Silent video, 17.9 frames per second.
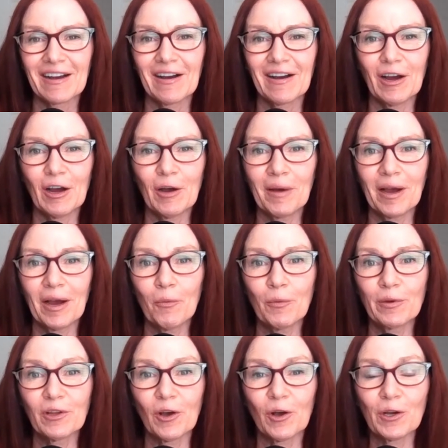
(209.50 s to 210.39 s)
I
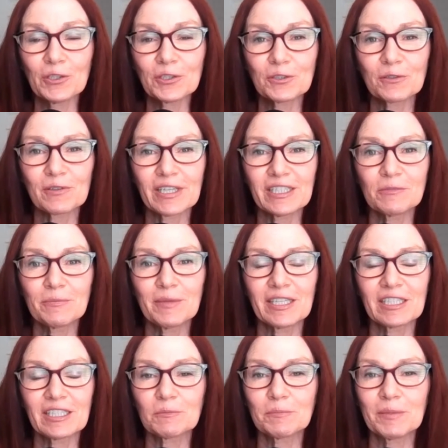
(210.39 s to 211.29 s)
would also like to
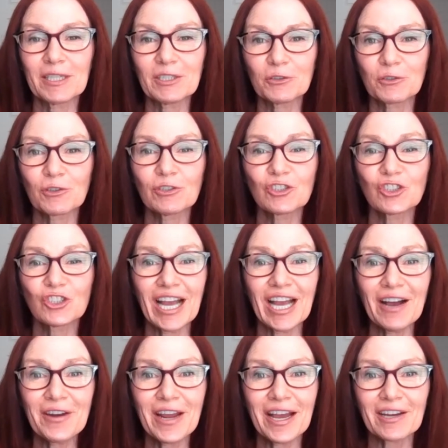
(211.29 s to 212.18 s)
make a special
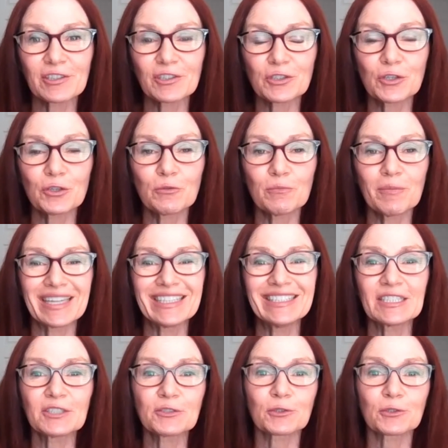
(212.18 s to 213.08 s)
shout out to my
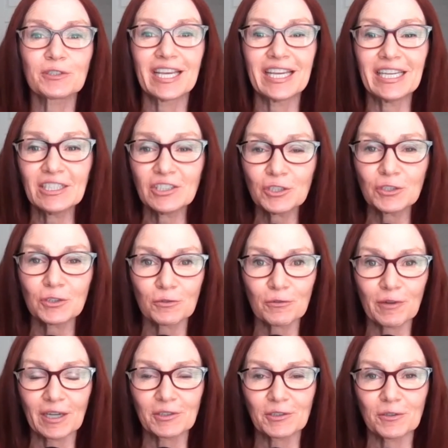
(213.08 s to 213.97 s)
dissertation
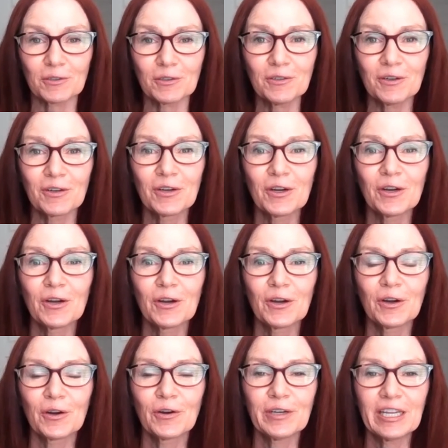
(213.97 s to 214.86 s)
director.
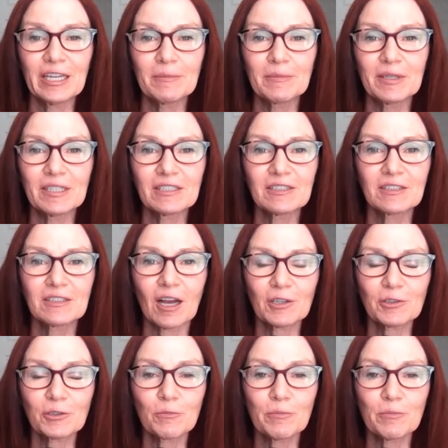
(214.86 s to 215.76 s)
Her name is
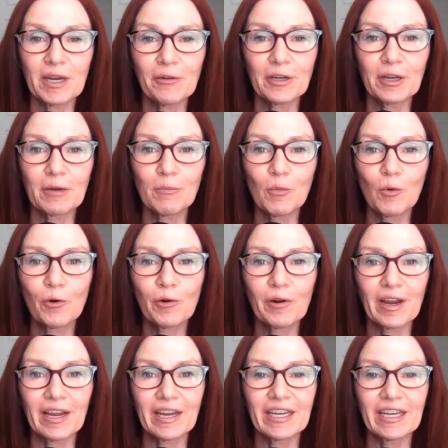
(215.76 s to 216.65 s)
Dr. Mary Amore,
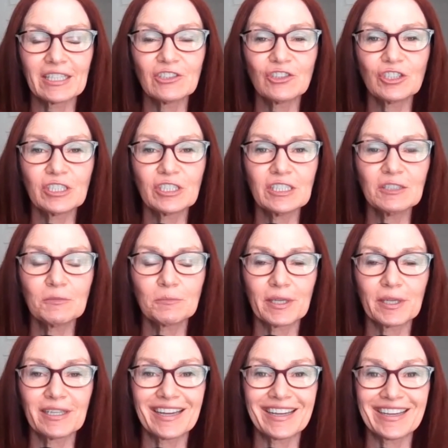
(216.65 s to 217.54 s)
and she's
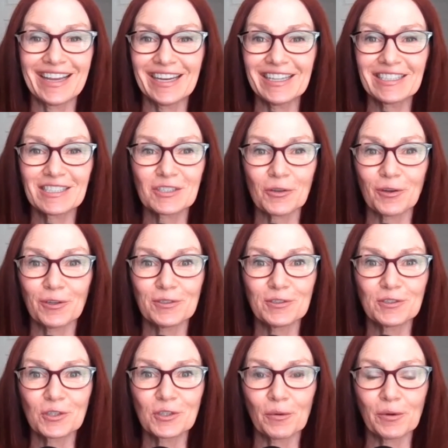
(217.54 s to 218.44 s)
been a guest
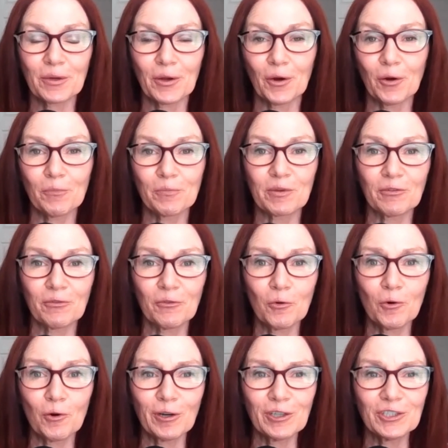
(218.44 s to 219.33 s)
on Sowing Hope
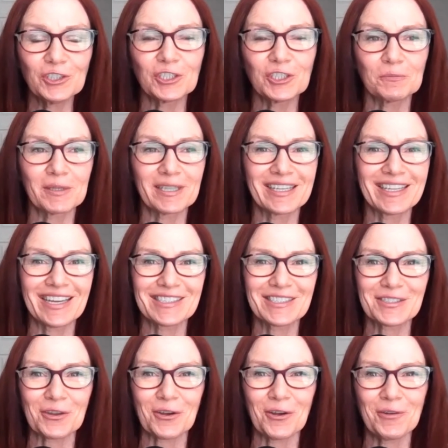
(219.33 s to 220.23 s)
before. She's been a
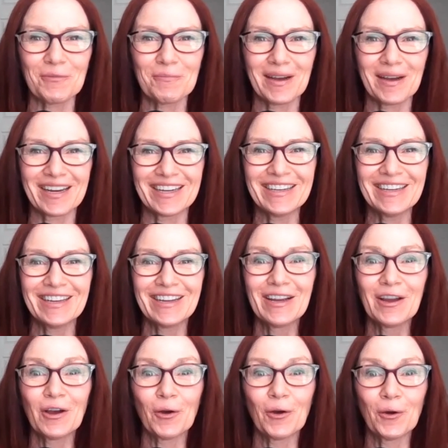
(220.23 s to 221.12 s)
guest on my
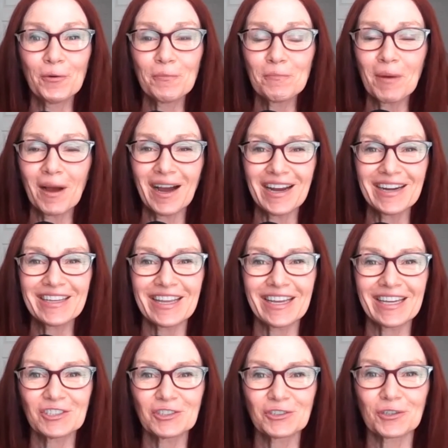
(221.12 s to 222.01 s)
own
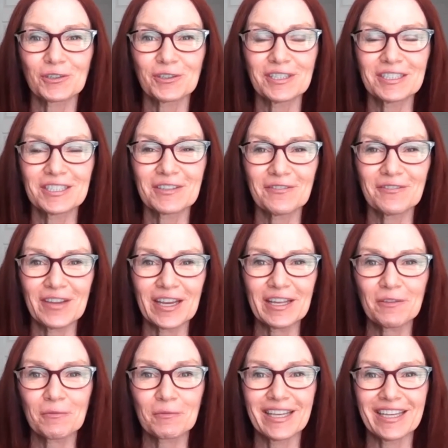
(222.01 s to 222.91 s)
podcast, Journeys in
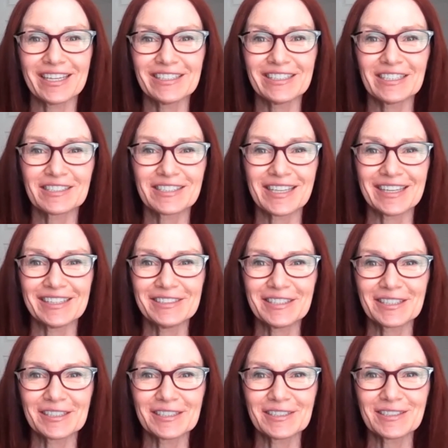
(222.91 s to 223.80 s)
Faith with Ann
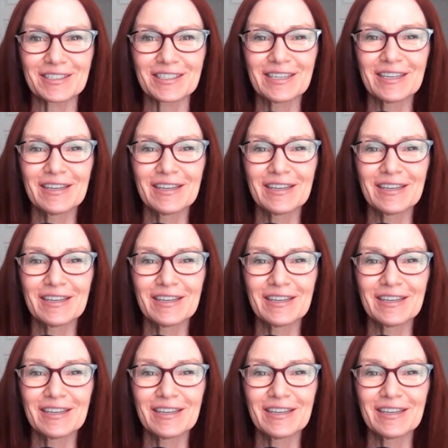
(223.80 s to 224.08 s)
DeSantis.